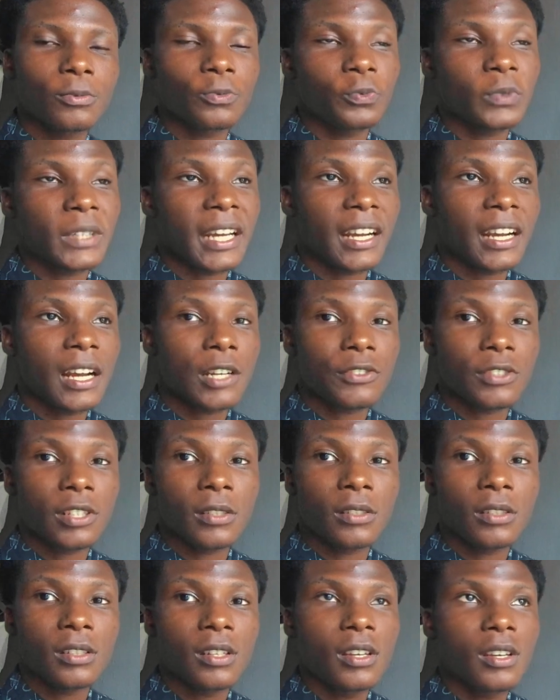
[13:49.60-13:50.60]
we can
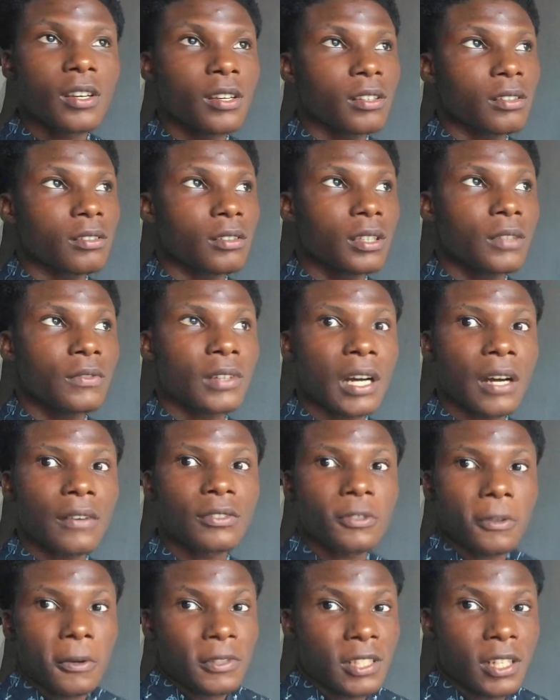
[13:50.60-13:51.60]
actually, if you have
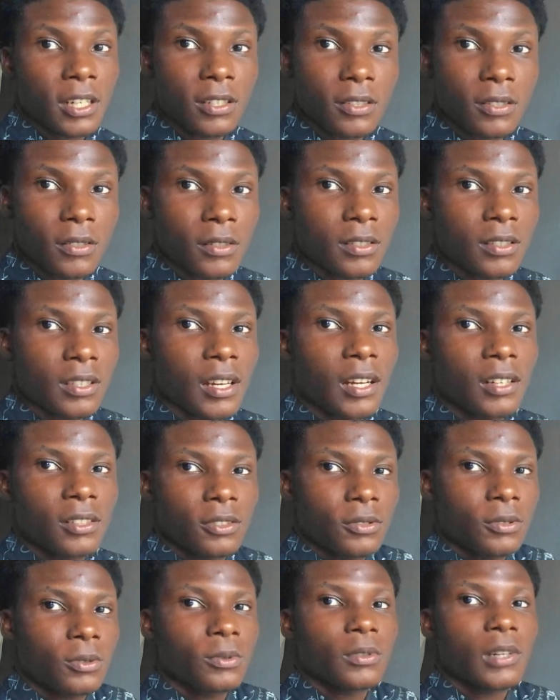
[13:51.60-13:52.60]
suggestions
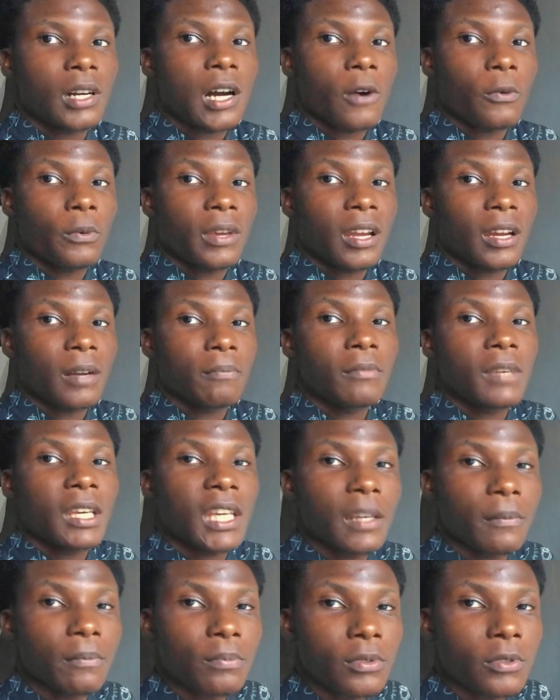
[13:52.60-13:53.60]
as to how we can
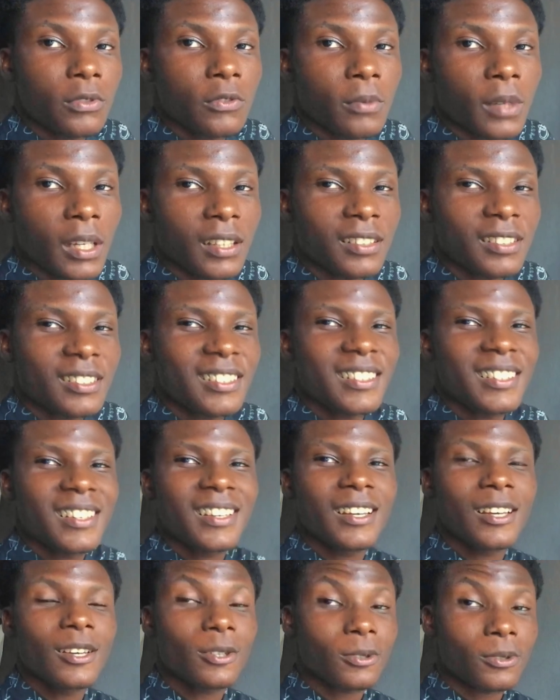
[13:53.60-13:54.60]
make improvement
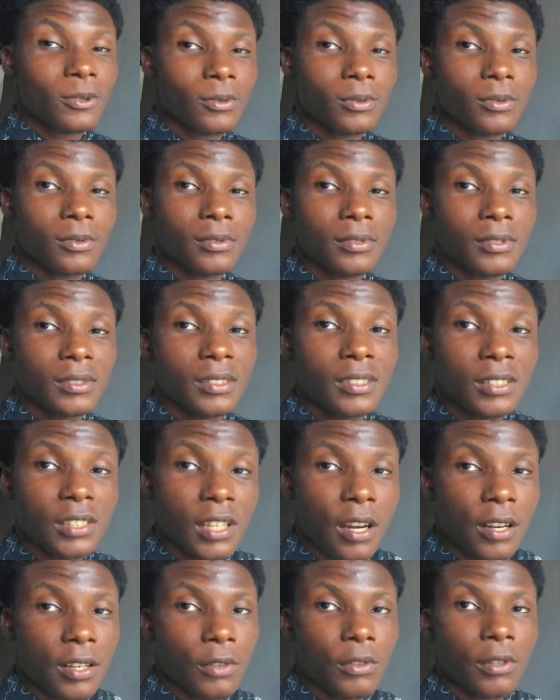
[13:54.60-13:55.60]
to this
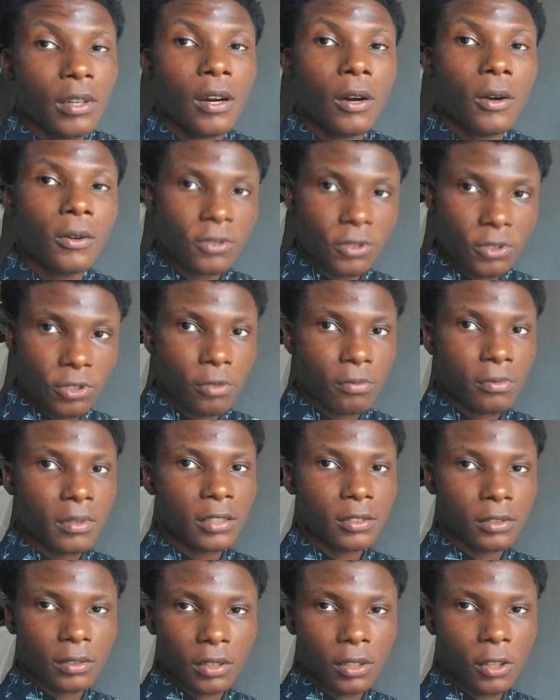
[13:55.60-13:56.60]
channel, you can also drop
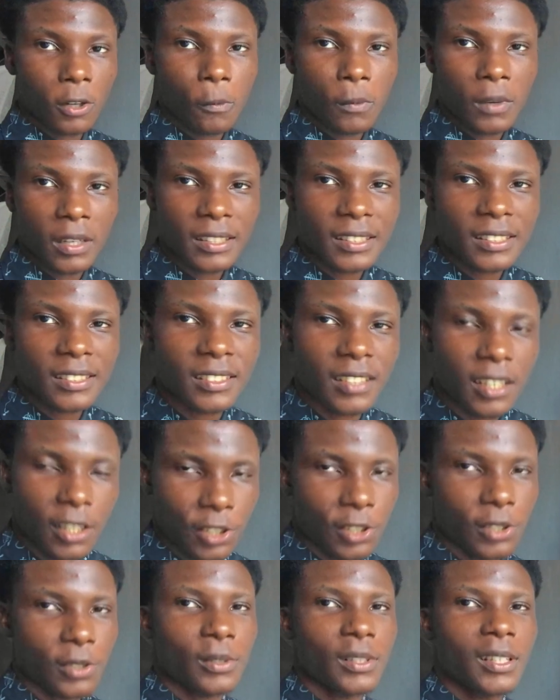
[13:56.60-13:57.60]
that on the comment
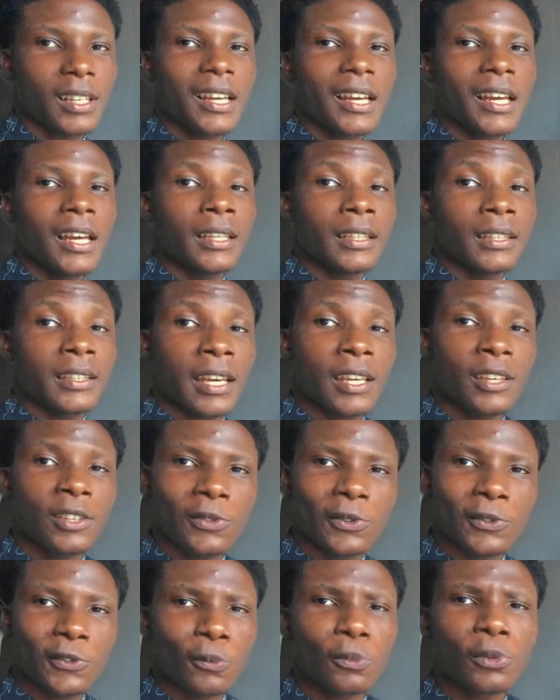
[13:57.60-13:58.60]
section. Thank
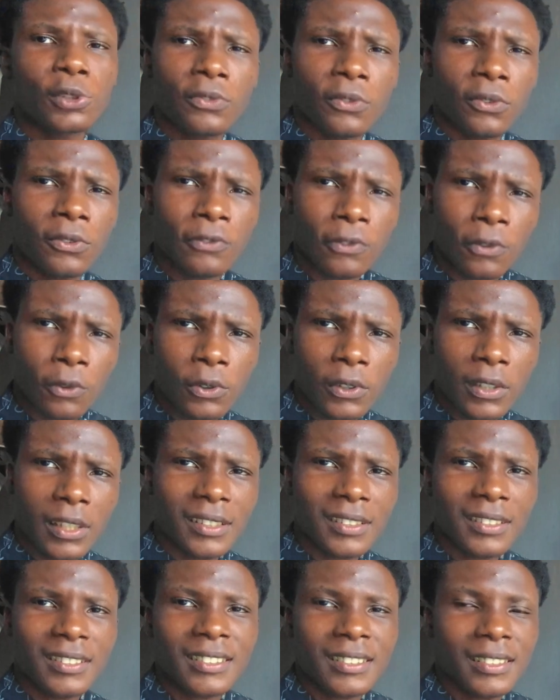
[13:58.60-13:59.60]
you so much for
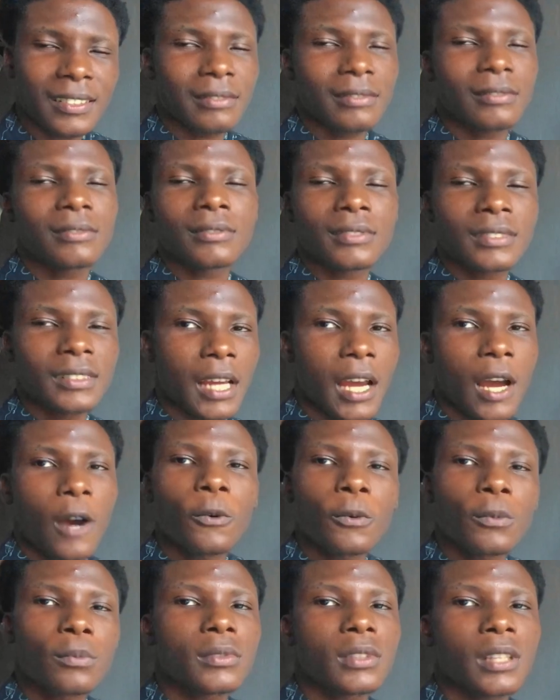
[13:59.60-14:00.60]
following till
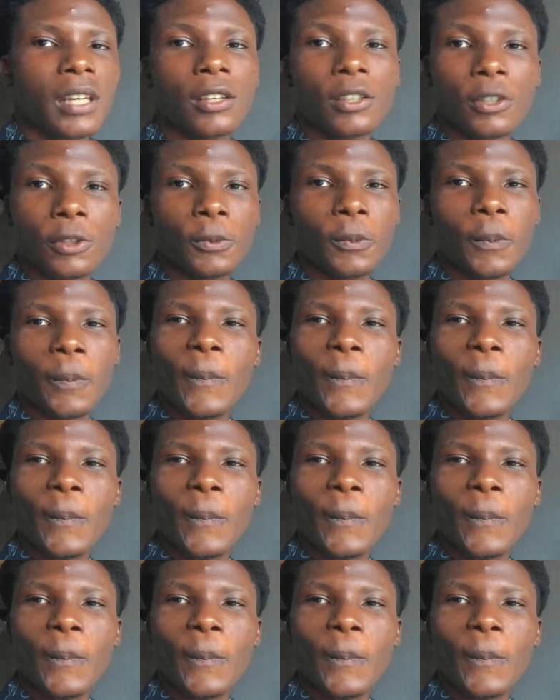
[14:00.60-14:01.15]
now. Thank you.